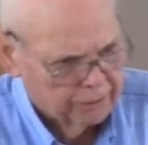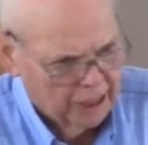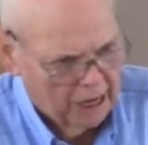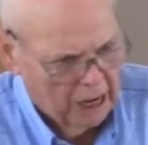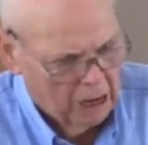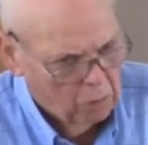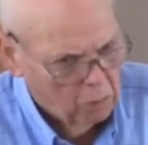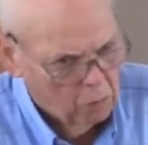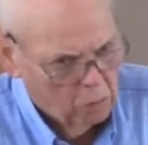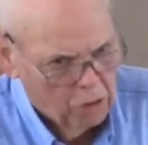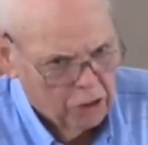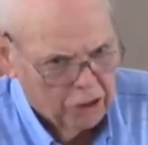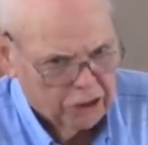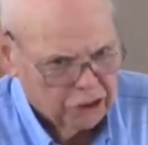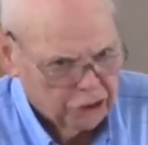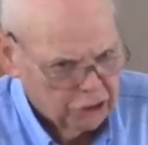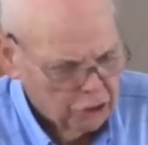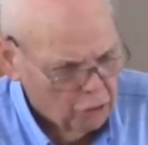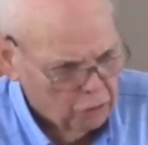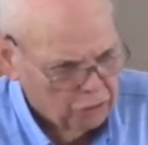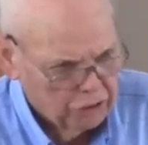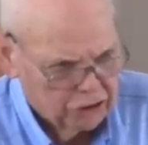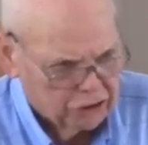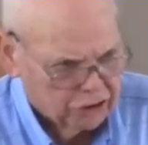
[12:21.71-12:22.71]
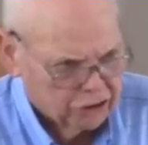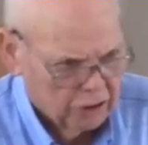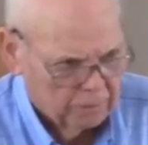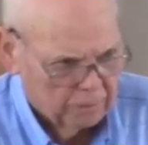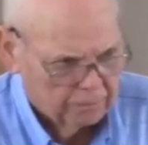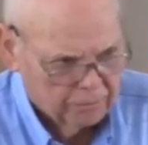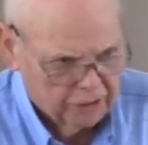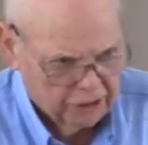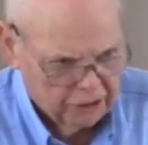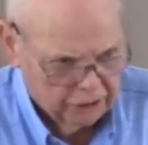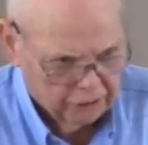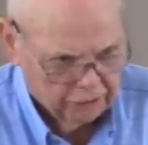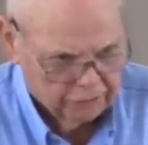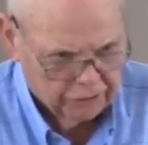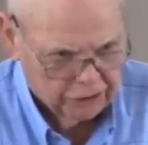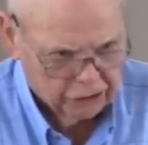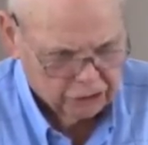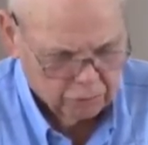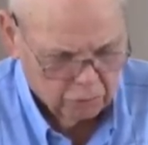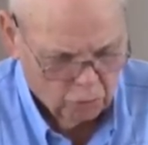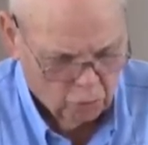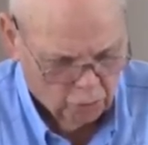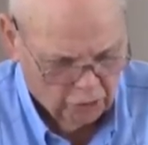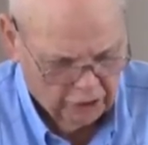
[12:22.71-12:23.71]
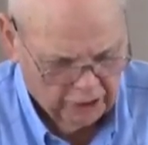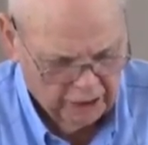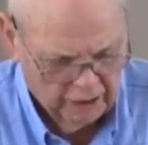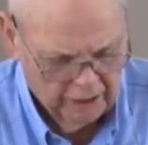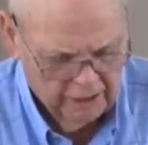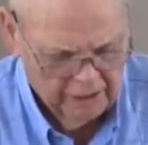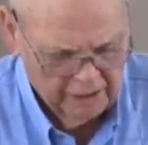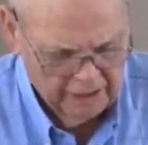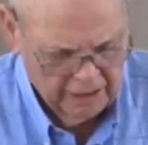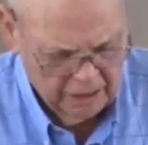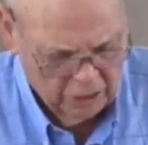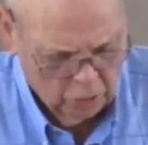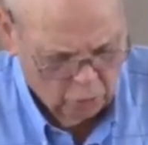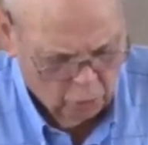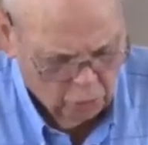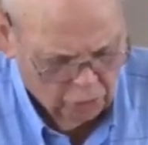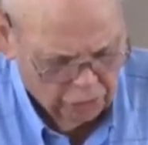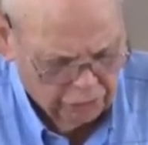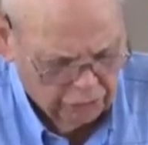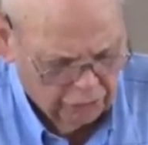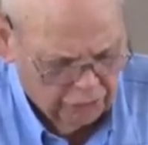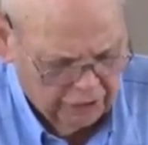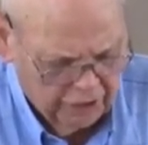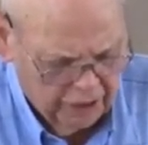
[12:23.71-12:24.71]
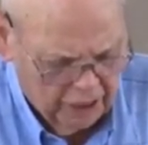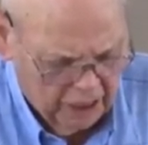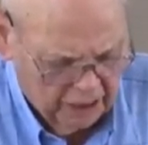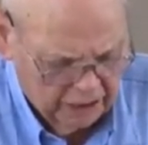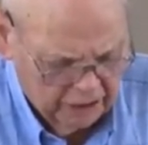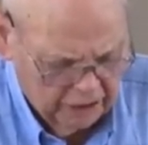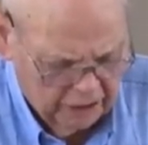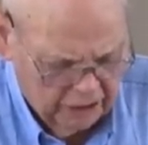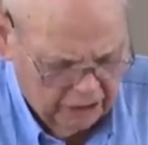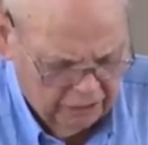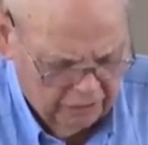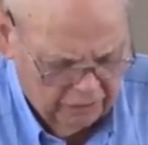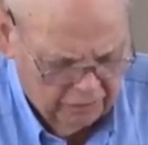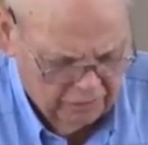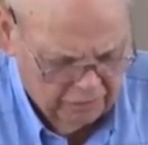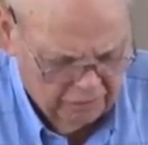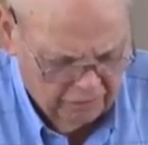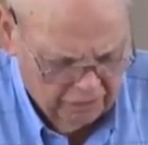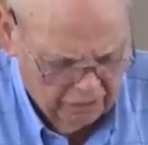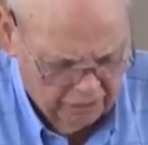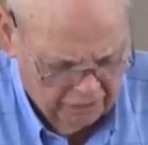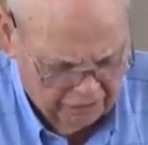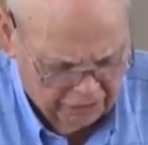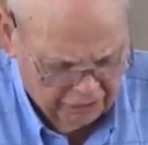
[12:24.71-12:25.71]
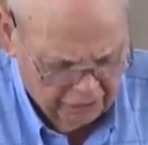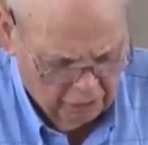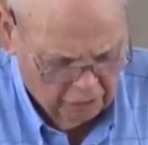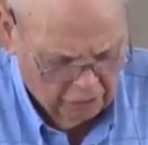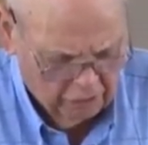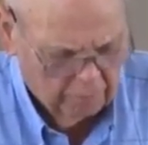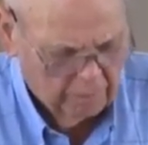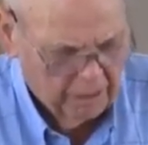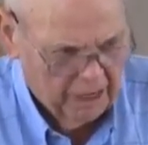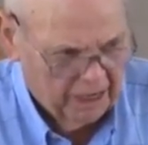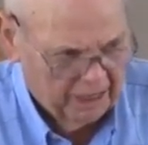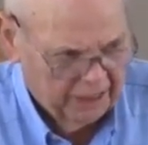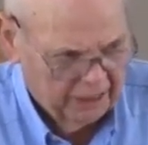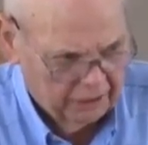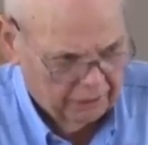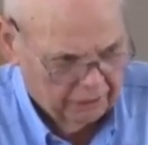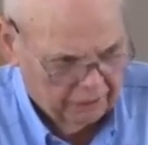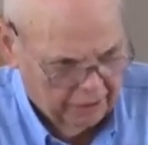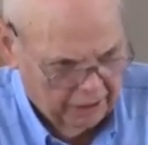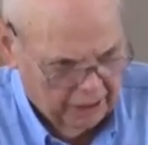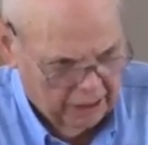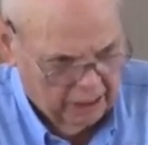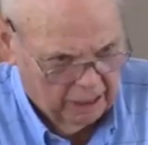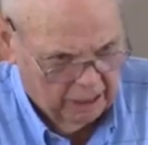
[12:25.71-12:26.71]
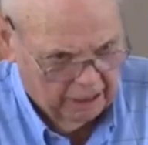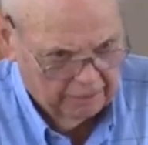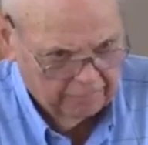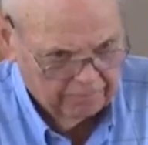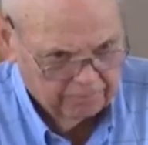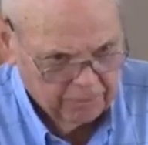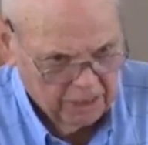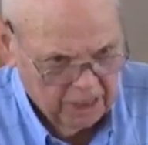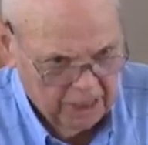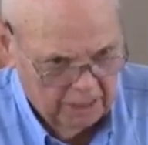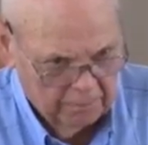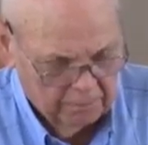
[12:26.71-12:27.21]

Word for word: Now, I want to show you something here this morning, whether or not you thought about it or not.